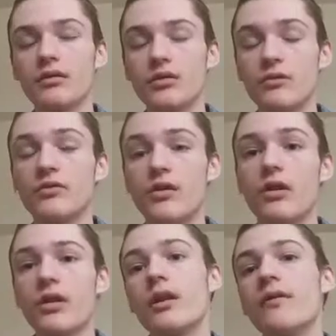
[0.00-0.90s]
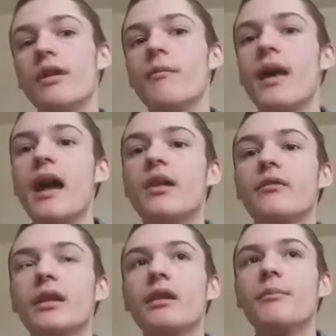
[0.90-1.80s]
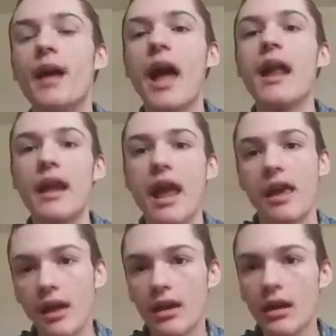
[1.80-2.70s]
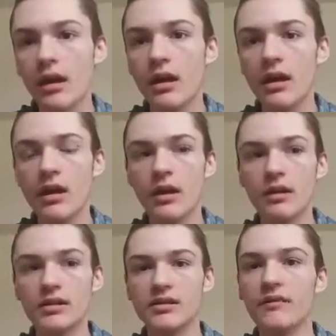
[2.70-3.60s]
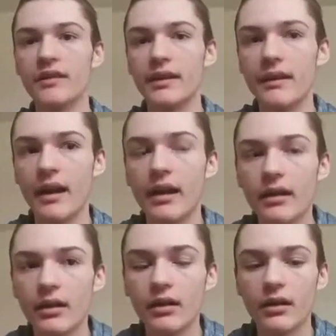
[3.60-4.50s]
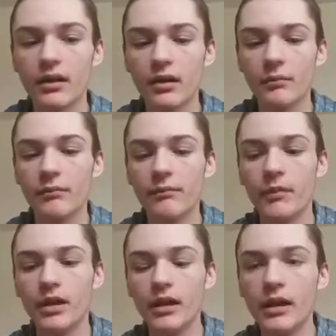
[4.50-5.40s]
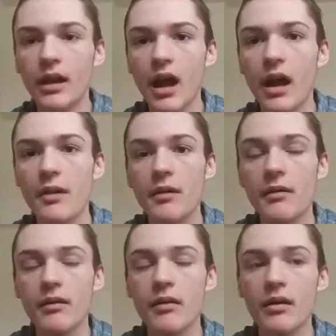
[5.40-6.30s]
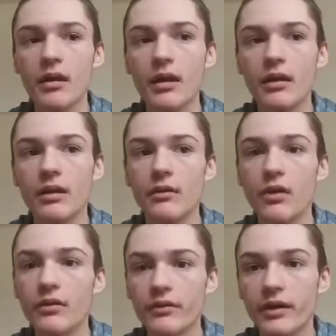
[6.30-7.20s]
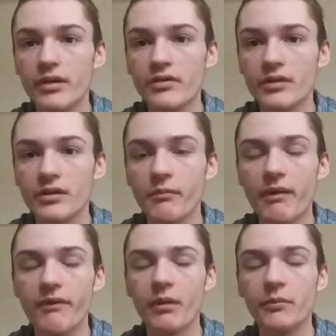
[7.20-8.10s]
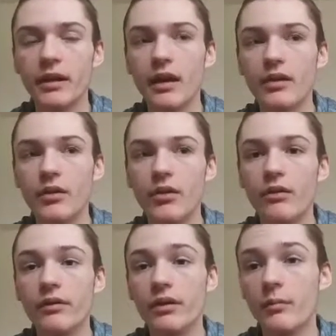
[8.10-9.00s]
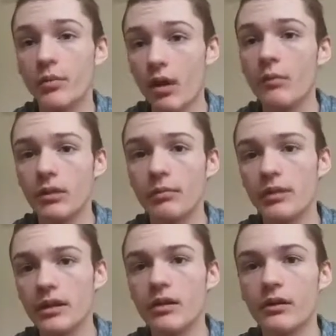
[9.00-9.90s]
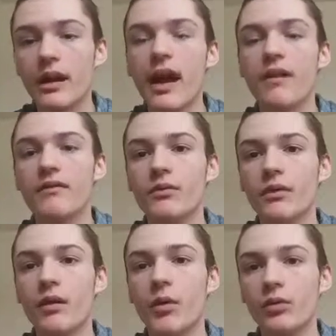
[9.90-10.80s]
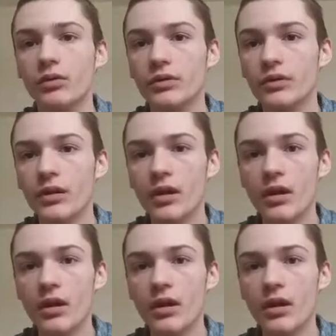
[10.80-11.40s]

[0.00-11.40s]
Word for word: do start hurting really bad, a really bad ache, stuff like that. Um, I arthritis runs in my family. I do know that I'm probably going to have it when I'm older.